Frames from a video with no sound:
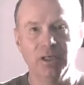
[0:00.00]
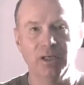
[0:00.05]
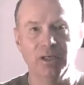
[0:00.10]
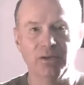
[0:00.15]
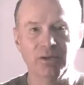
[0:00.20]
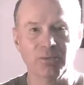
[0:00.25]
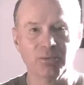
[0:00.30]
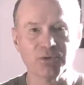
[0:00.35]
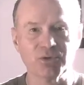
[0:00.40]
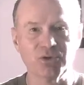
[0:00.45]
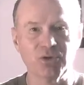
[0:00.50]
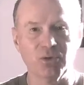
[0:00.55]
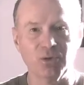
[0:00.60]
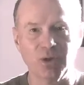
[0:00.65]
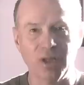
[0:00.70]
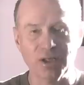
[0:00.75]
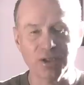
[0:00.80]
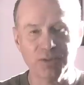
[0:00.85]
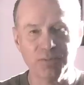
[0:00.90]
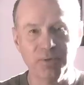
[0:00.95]
There was no
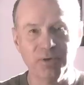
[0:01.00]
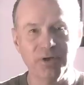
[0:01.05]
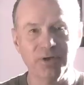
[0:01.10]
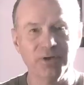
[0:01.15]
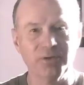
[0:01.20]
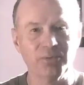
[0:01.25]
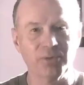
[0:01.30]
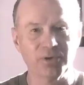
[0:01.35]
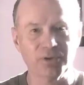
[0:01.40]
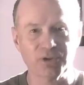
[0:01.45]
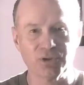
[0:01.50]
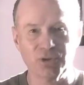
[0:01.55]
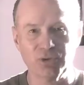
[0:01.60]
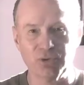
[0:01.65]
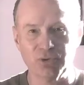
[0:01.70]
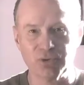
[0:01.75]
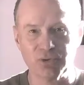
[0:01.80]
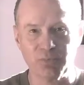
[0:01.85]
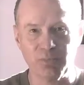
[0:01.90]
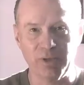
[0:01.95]
lunch period where the
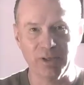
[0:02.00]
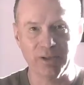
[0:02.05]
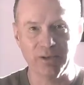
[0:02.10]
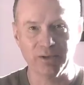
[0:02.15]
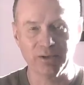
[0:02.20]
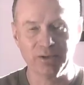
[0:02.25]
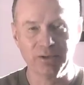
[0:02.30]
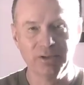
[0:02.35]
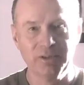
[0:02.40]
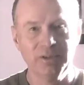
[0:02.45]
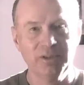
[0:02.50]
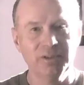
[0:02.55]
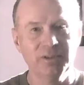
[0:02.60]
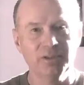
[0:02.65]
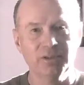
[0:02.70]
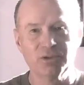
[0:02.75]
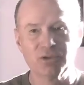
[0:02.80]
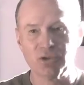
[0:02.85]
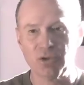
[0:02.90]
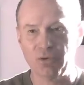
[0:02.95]
students mingled,
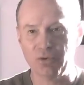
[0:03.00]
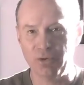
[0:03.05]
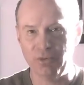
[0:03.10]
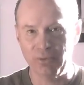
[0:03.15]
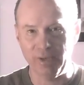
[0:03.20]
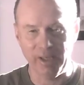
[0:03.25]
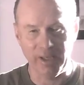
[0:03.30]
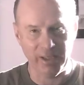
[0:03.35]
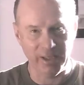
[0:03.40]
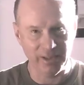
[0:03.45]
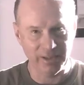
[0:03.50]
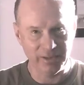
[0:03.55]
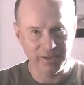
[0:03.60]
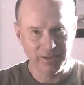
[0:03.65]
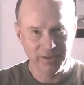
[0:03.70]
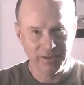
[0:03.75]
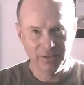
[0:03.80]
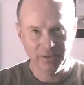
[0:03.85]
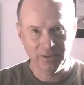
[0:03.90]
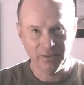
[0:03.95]
so you had
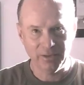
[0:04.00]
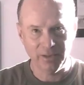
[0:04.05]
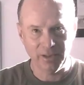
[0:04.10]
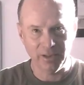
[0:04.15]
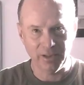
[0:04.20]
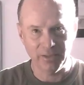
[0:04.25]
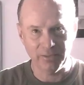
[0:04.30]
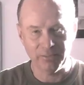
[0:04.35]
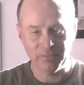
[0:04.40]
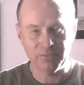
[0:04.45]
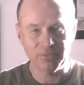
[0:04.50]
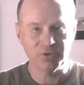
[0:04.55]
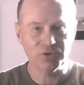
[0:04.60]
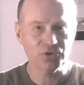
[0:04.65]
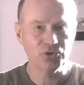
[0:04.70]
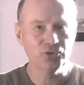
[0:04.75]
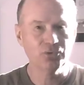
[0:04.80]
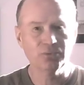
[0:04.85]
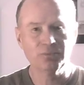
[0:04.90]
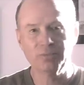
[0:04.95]
the
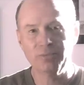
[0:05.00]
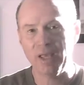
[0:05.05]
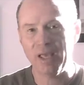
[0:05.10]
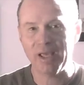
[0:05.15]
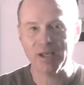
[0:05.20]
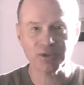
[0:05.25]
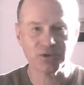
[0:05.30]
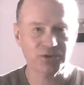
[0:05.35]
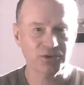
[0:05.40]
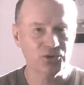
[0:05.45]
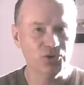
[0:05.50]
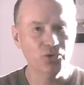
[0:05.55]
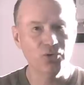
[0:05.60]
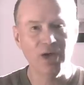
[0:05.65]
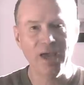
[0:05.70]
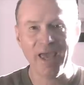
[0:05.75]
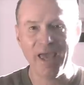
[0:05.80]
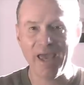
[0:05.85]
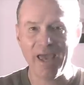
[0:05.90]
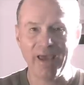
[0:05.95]
two
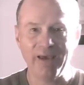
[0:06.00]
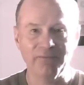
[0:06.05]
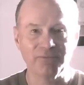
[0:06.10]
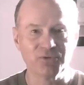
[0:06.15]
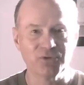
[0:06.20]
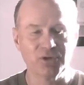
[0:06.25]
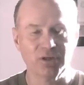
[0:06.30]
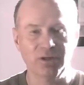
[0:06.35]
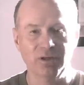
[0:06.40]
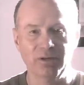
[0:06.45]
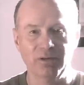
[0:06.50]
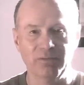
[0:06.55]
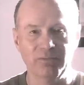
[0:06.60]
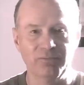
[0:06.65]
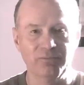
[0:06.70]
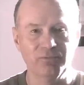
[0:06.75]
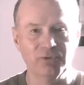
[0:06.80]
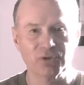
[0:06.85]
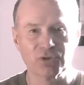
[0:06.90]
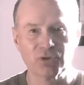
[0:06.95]
halves
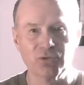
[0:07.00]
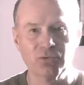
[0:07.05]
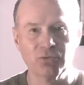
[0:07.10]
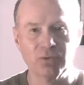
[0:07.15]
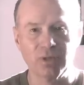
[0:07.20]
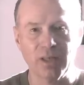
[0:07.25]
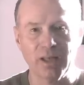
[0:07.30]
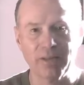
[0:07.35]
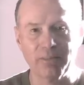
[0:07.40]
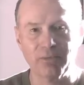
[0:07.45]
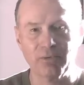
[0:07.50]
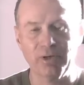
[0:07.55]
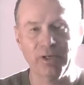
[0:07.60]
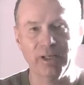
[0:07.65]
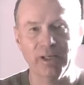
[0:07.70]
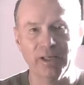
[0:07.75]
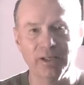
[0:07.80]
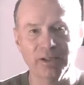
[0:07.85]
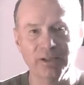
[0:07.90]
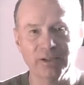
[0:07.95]
of the school
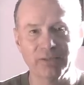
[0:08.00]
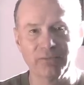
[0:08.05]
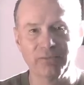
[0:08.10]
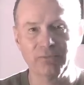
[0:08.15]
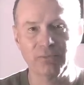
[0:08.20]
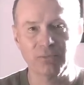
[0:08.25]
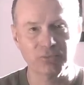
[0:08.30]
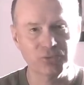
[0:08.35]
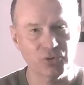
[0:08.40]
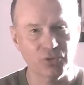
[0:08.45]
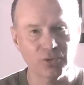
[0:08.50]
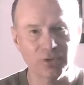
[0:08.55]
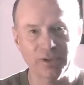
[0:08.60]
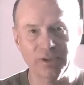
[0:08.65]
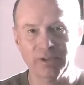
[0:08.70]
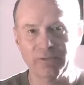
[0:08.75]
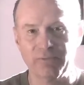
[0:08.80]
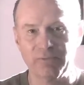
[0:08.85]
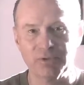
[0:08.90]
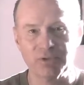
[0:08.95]
operating on totally
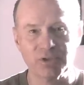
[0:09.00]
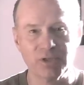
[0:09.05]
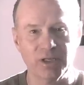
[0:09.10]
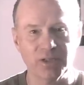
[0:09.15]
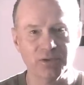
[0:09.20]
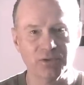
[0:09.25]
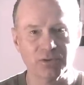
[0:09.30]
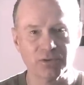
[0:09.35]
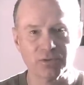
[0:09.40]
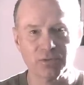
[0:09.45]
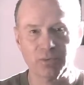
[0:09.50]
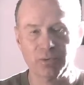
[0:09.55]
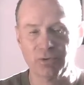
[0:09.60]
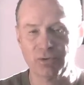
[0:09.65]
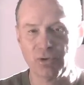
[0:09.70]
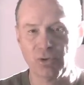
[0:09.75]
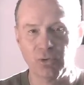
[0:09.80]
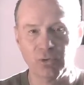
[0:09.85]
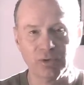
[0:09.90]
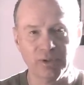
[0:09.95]
different schedules with
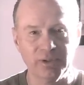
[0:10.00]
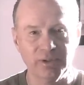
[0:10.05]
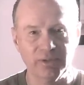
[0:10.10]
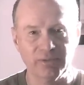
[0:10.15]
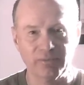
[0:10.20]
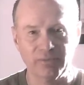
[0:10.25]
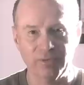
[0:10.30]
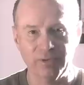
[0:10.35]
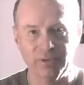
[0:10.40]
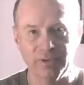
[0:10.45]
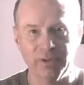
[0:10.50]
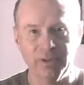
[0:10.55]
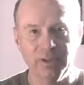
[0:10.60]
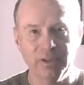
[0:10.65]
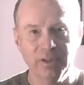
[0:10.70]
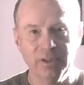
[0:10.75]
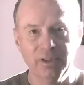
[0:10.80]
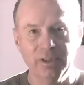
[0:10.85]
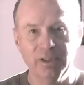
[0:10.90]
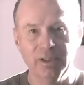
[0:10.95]
totally different
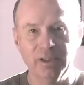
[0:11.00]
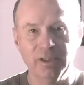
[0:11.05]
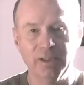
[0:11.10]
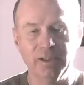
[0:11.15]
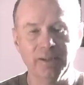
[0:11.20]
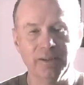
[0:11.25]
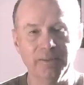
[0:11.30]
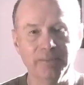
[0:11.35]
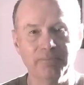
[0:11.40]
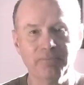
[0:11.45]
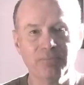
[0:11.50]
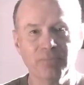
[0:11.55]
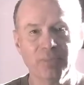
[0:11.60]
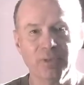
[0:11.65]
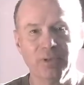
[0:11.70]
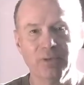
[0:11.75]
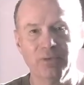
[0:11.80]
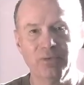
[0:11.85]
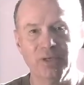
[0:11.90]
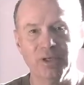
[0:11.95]

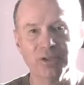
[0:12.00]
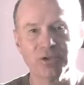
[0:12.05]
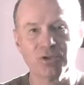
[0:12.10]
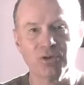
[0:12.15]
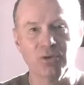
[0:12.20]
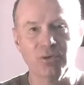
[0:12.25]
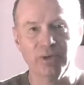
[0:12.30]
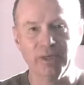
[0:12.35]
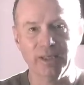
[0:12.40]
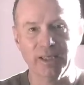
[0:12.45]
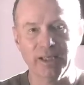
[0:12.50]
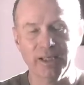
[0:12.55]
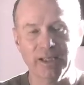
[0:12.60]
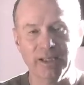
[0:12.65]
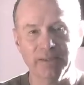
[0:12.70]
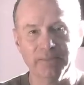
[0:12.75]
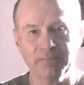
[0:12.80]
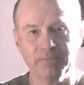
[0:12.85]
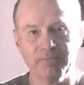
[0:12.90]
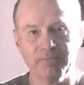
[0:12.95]
things going
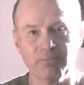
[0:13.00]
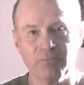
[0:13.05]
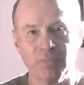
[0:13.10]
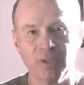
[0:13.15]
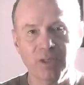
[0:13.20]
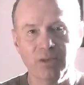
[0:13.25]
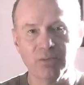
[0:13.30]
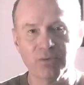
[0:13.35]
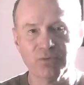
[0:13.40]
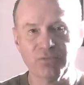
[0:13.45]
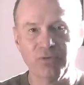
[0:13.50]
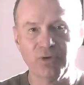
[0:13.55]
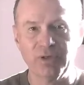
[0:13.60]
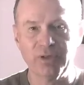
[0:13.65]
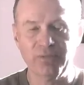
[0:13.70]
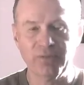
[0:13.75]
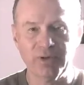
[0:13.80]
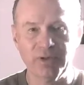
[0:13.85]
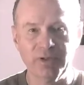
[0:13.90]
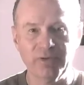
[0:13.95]
on. It was
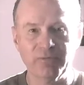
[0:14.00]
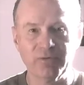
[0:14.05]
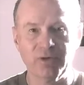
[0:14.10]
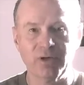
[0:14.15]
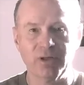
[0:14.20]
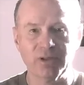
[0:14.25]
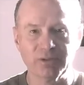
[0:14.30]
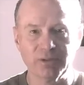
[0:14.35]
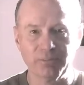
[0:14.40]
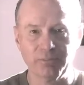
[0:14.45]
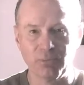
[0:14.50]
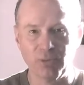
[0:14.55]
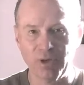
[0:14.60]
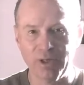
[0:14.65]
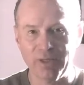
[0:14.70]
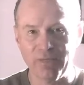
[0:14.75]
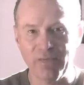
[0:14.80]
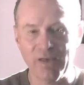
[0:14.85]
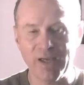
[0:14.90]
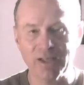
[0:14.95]
very, very difficult to
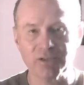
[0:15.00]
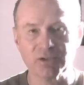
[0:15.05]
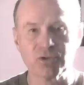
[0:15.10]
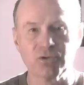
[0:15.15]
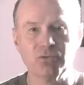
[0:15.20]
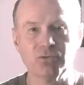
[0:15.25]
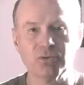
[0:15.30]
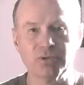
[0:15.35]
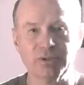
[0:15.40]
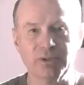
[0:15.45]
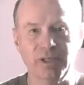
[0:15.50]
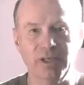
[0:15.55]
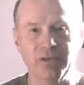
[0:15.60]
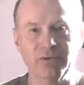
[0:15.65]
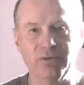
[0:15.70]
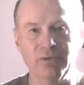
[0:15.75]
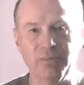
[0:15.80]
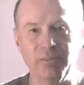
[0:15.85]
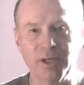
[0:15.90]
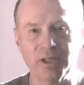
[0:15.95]
bring that school
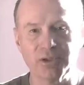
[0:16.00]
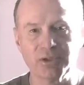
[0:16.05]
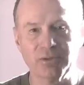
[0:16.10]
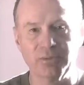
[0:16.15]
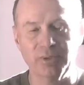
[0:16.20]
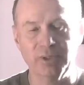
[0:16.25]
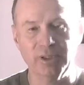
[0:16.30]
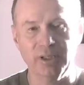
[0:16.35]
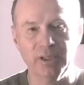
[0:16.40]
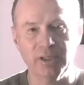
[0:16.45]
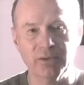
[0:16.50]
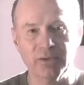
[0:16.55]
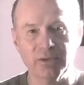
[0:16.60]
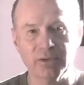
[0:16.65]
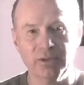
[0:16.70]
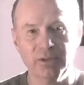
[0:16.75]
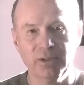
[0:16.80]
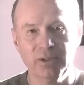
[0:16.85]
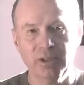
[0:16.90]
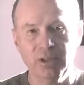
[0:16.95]
together and mesh them together.
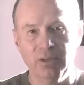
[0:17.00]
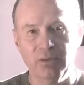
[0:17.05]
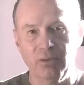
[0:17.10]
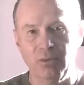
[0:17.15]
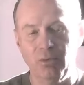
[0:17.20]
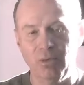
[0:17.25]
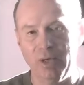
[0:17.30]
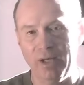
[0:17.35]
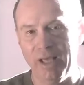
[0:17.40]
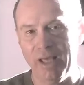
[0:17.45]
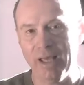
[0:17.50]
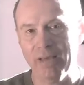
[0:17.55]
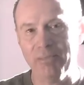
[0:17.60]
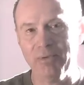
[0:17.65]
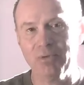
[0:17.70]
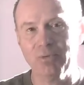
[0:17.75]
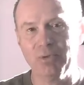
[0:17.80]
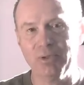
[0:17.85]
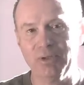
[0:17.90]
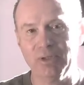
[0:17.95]
Well, what
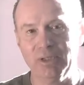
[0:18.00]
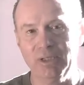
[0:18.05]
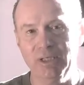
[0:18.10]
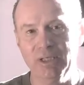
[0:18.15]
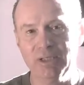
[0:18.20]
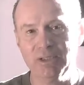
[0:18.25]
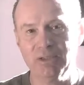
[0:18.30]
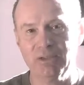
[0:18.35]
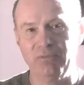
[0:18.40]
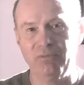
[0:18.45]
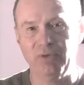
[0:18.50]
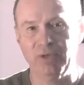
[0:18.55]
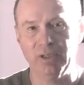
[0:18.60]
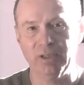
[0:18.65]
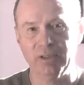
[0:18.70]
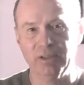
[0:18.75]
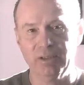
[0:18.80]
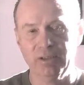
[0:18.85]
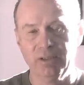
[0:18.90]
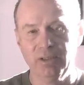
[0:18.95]
happened with the KISS
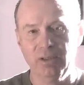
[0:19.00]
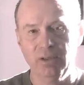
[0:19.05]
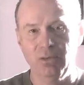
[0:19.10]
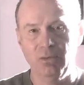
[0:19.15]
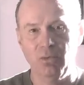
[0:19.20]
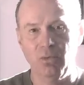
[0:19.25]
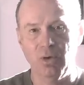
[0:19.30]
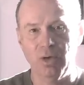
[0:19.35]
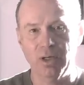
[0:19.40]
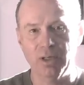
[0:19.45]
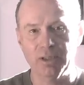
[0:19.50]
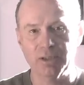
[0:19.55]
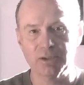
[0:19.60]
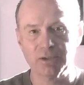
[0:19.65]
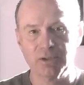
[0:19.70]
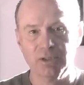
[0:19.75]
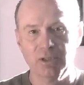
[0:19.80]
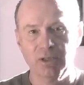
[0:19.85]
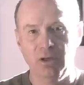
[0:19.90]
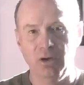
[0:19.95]
event
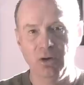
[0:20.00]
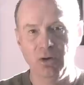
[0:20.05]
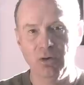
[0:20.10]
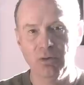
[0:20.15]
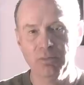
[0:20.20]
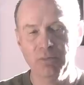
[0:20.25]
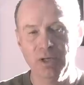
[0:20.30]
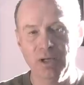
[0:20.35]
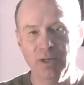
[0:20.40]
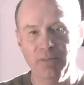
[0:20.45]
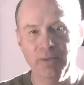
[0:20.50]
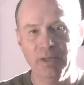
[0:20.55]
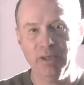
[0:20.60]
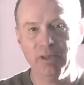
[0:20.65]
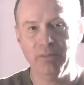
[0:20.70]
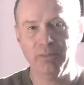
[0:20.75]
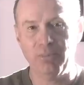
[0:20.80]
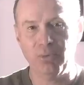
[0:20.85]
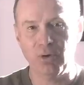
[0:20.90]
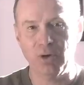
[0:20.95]
was
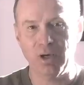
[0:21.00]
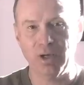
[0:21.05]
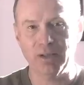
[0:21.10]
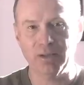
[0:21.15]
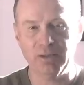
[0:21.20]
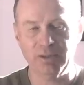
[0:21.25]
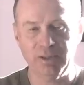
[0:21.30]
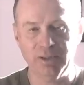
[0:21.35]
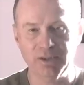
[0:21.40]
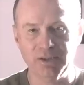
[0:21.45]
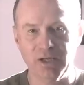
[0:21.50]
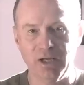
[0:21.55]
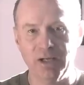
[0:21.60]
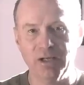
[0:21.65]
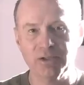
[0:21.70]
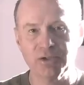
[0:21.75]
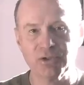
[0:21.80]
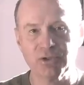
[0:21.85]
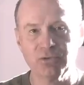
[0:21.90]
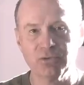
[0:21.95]
homecoming brought the
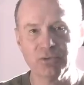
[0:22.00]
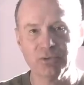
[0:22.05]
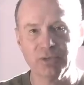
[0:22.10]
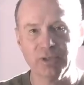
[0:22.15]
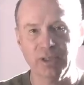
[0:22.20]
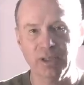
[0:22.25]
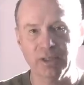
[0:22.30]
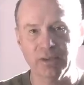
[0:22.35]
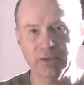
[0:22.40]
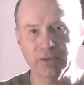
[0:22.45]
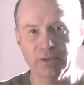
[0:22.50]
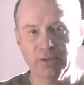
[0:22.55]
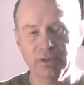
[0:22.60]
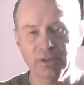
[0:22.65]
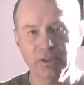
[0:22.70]
entire school together.